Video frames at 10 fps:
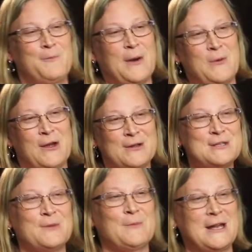But we
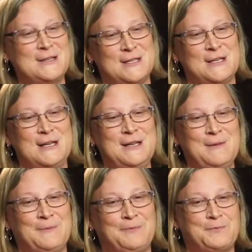also might
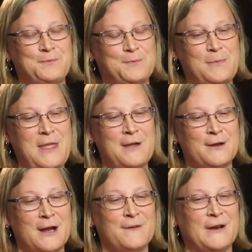see
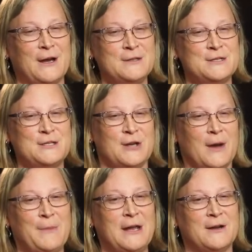kind of an
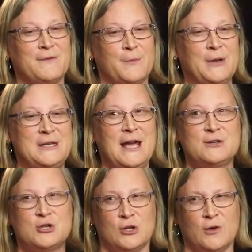unstopping of the
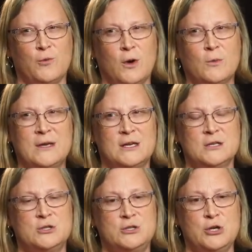potential of what we
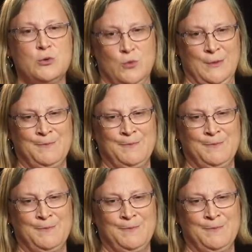can do.